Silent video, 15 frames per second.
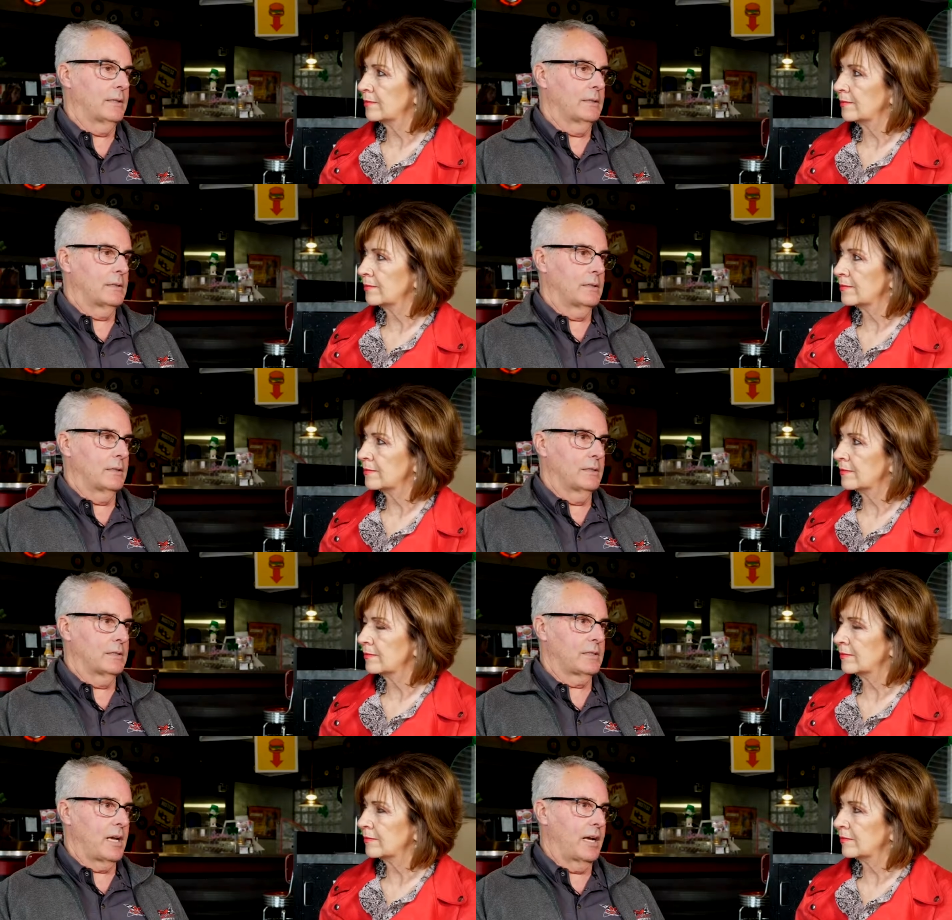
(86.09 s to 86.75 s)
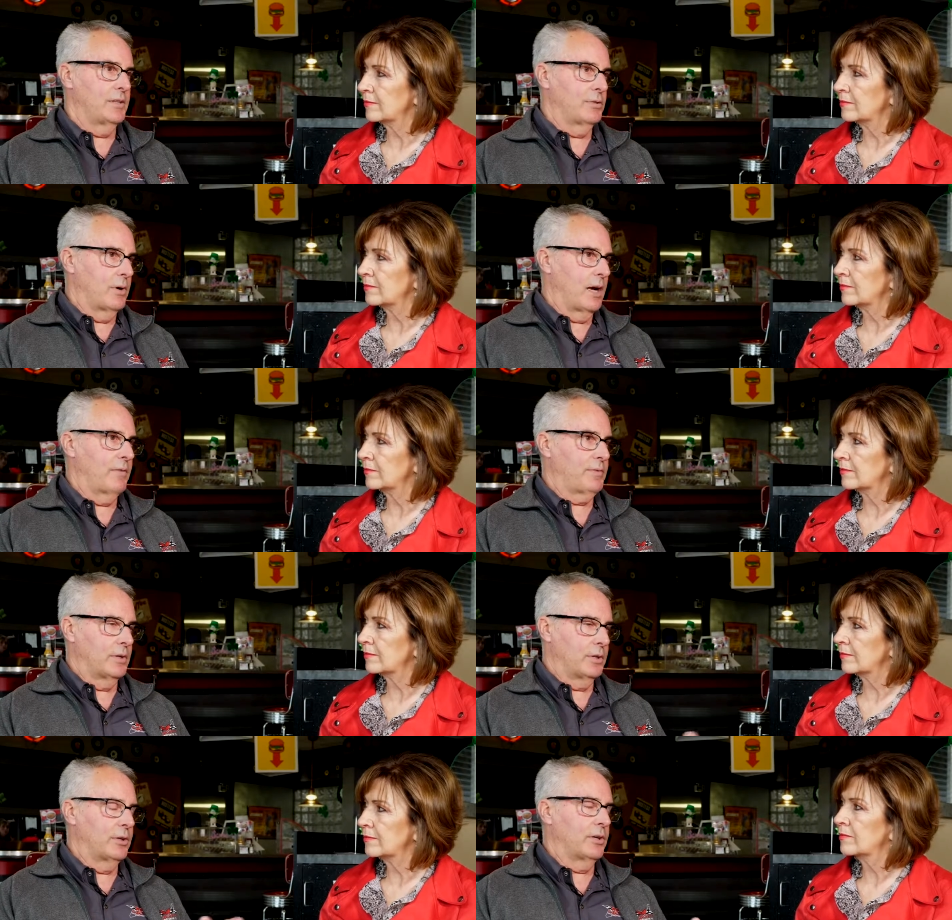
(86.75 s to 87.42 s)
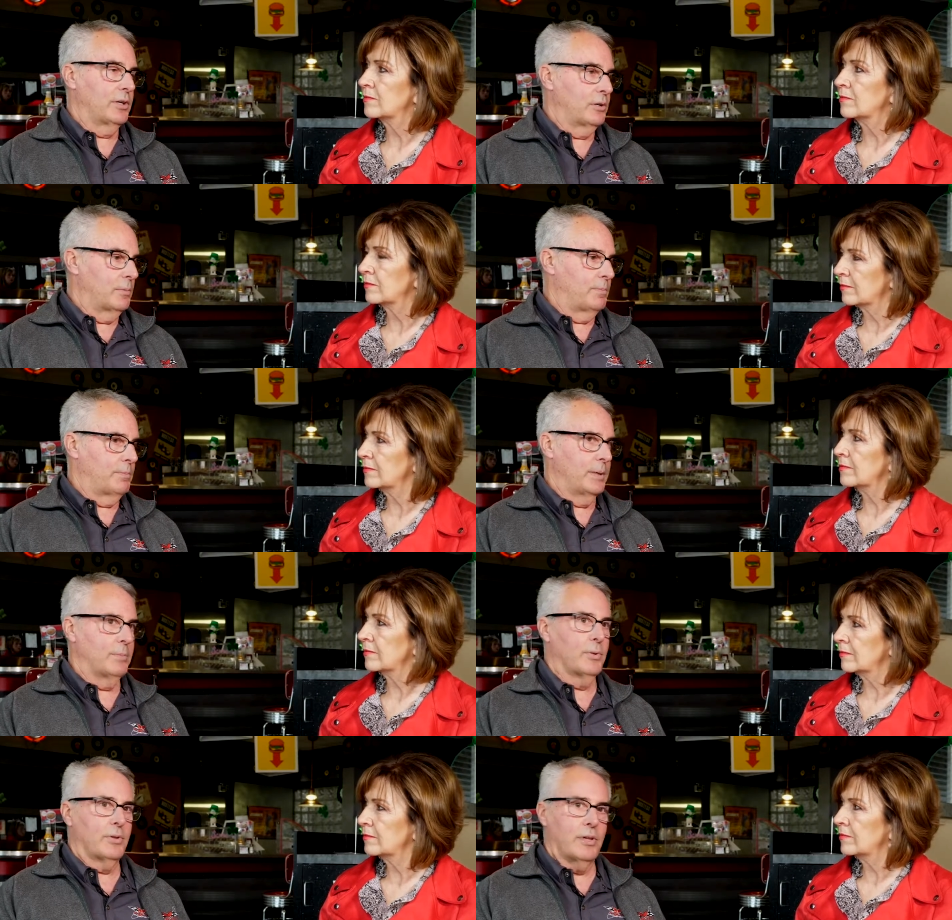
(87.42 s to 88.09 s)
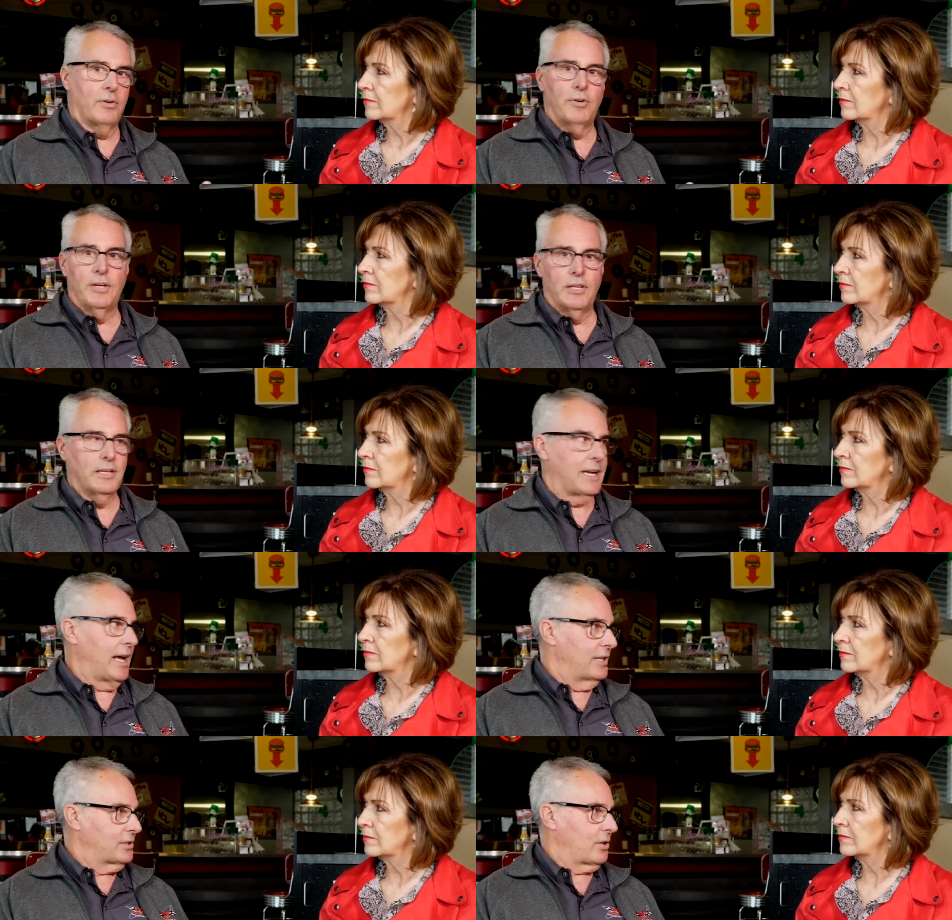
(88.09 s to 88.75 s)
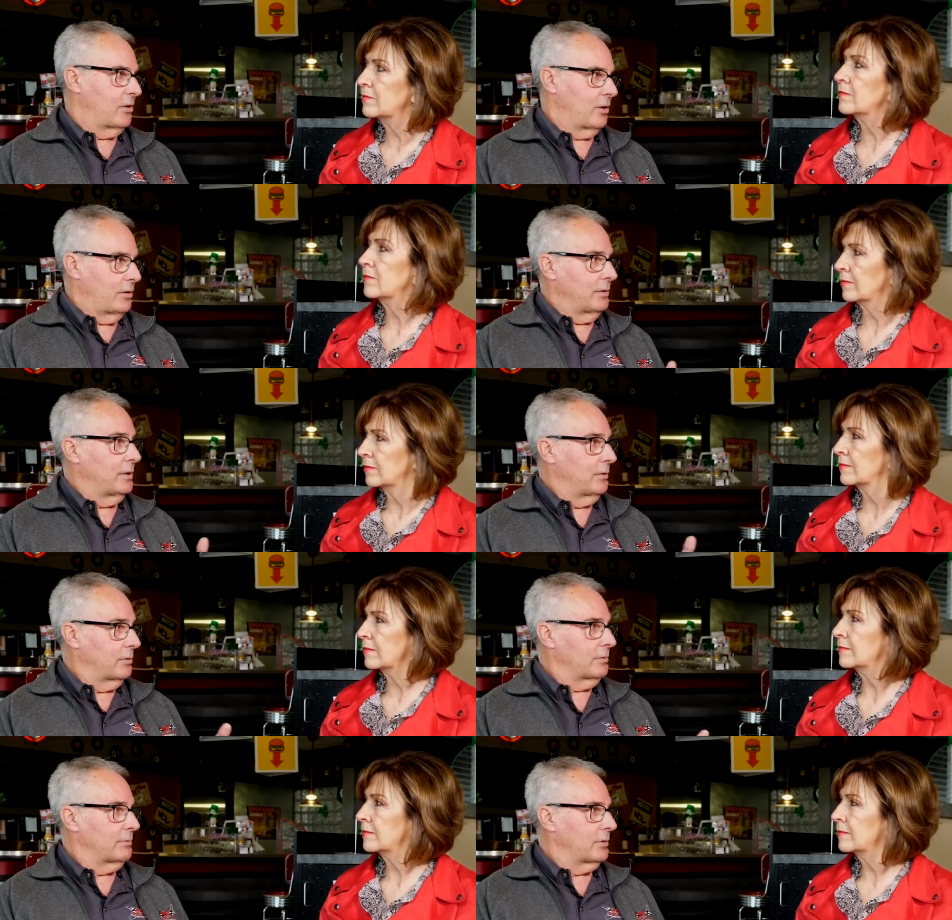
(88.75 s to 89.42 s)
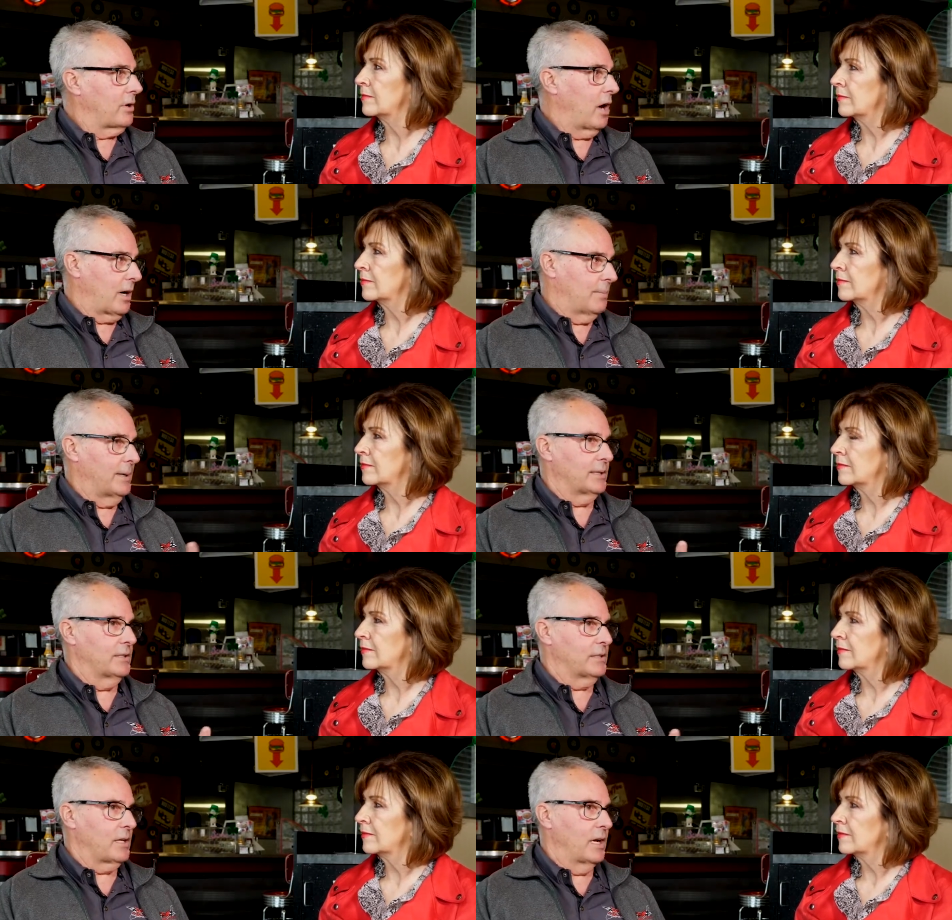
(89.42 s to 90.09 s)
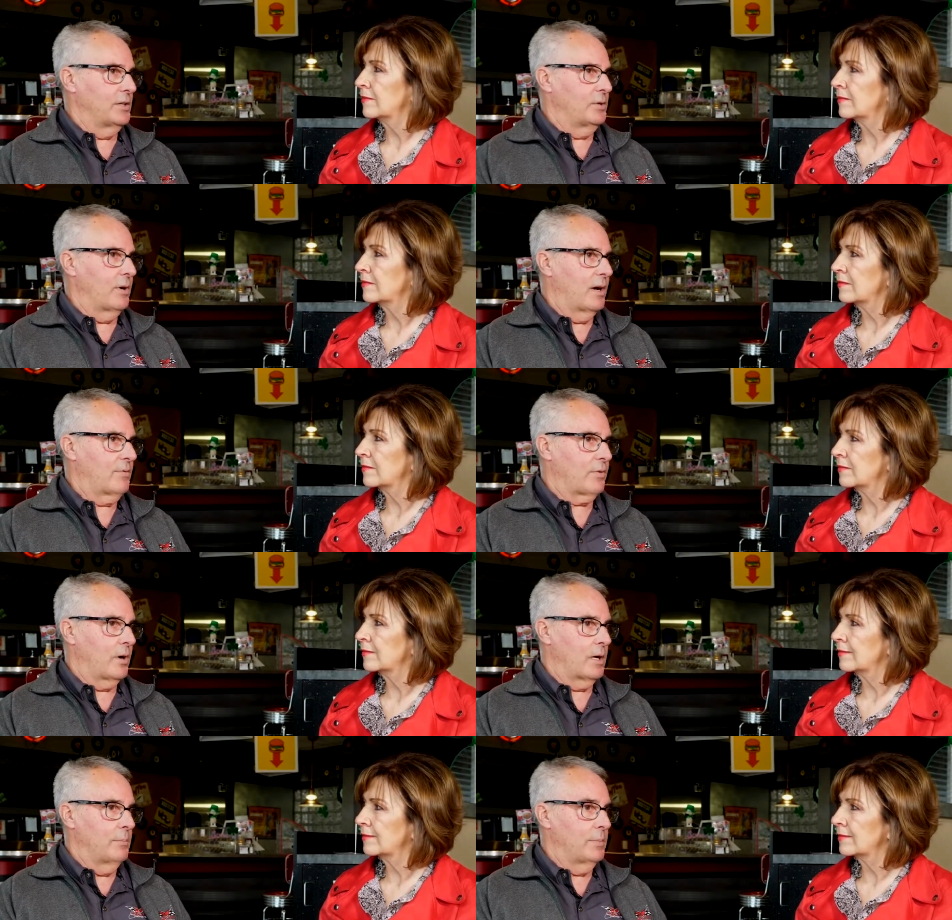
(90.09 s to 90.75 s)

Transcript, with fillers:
Speaker 1: the the side draft, and you hear people that are into NASCAR they'll talk about the side draft quite